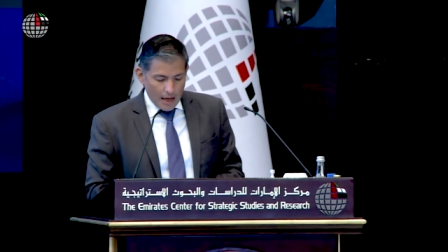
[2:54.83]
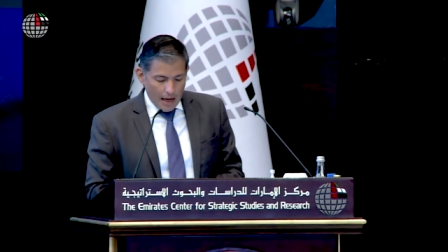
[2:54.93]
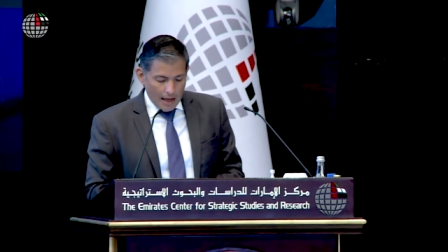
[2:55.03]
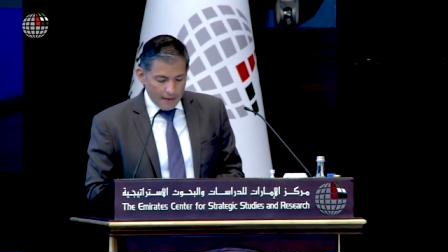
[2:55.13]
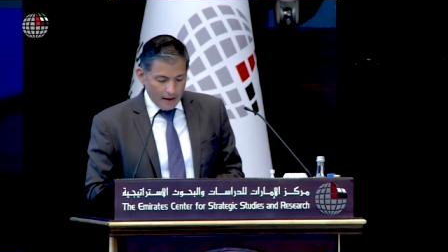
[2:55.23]

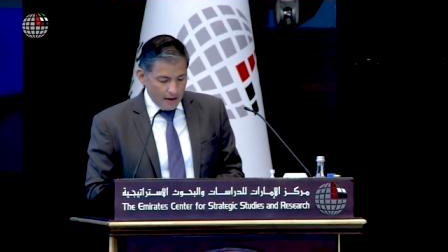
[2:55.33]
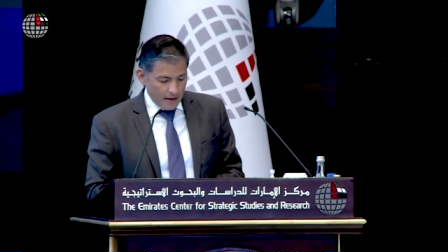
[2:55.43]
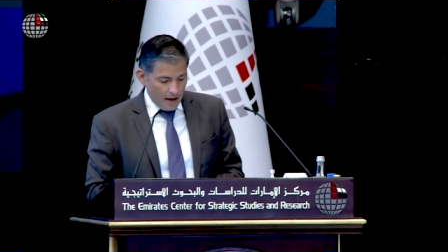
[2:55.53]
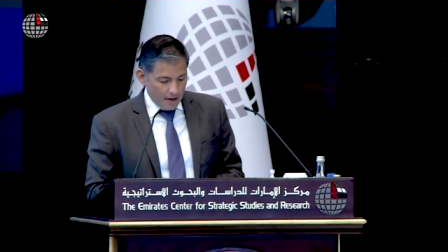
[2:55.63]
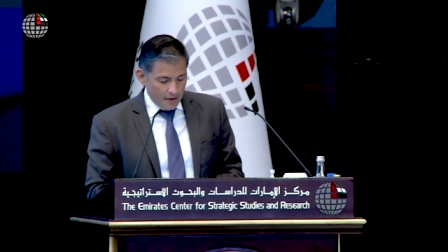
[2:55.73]
and that the
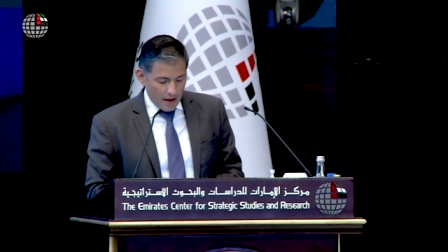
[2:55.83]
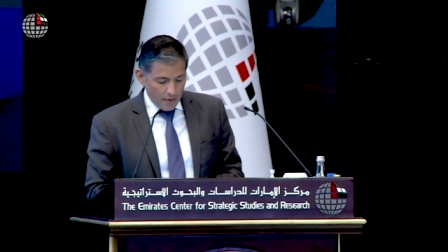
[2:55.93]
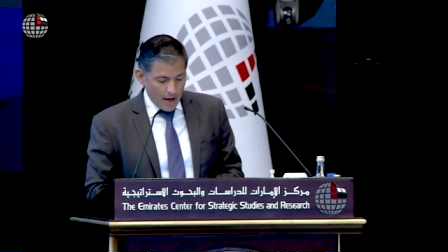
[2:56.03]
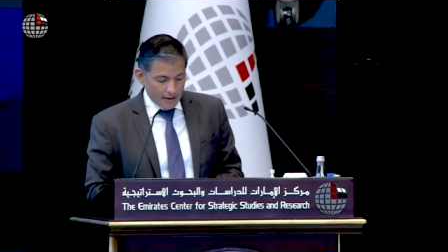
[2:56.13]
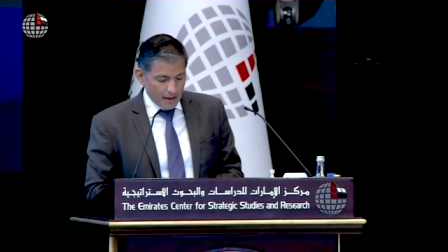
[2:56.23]
di
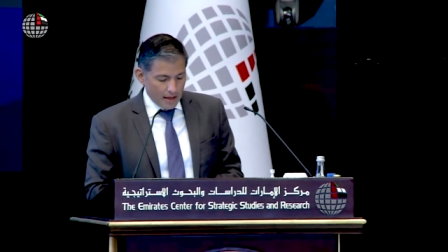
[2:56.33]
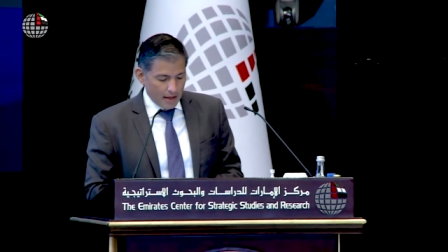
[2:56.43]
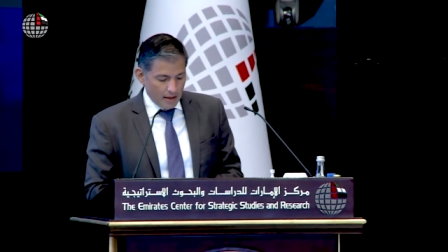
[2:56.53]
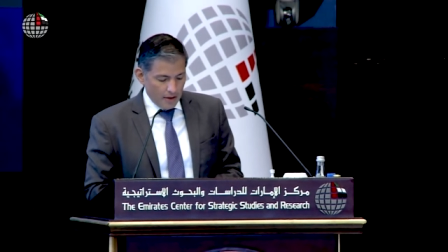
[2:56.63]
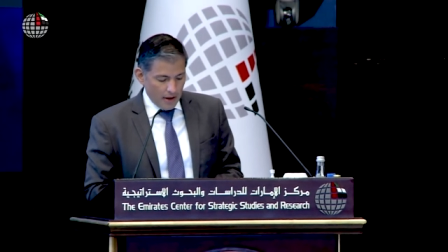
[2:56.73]
direct and
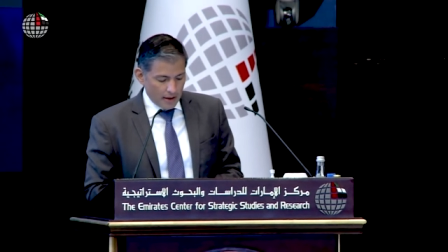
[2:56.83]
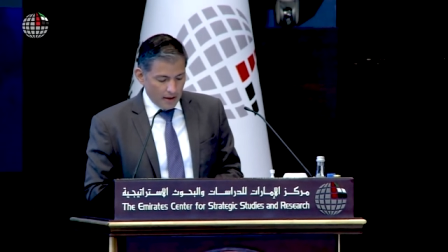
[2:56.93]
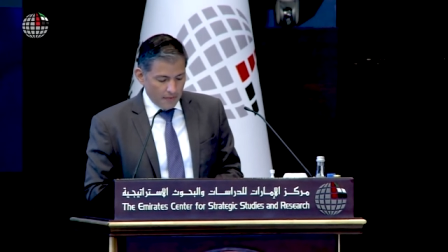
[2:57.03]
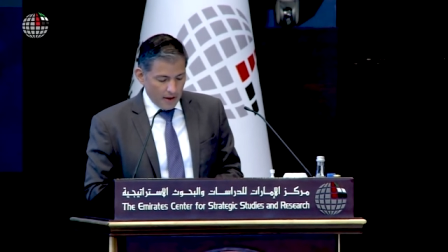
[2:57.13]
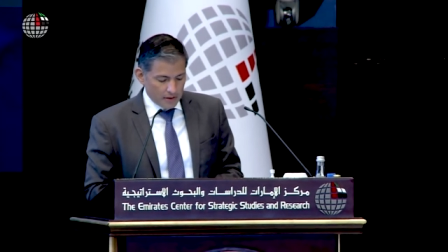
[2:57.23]
indirect
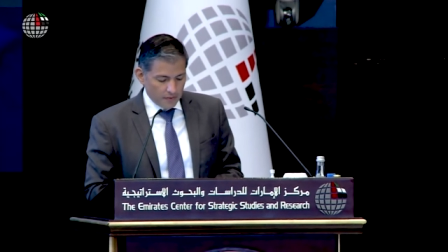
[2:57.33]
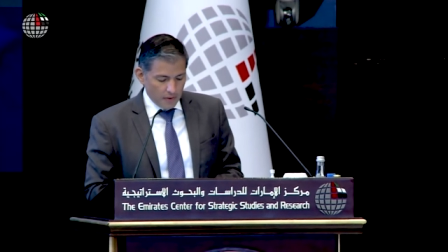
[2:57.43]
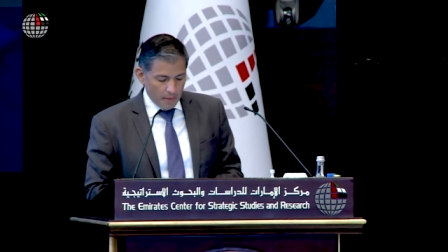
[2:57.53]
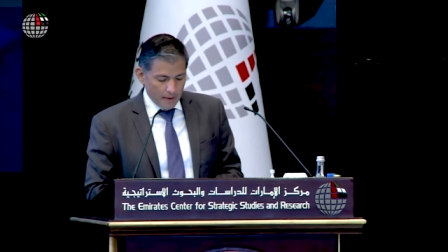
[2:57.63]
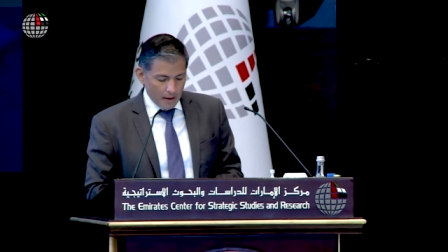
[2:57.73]
effects of the
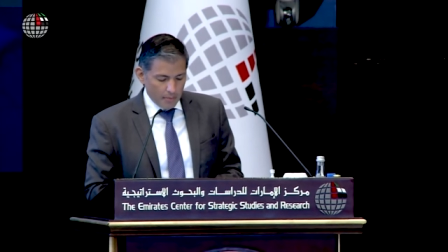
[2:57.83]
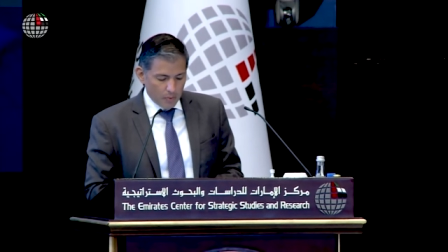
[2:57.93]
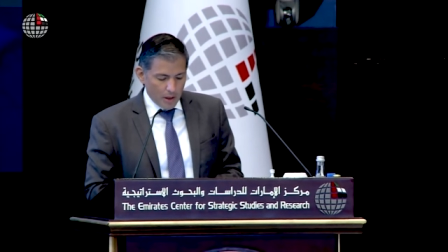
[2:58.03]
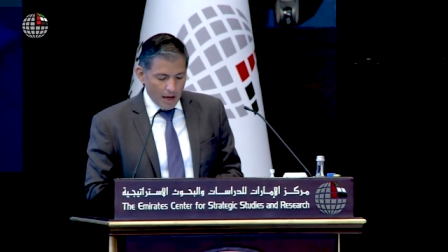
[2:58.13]
pandemic will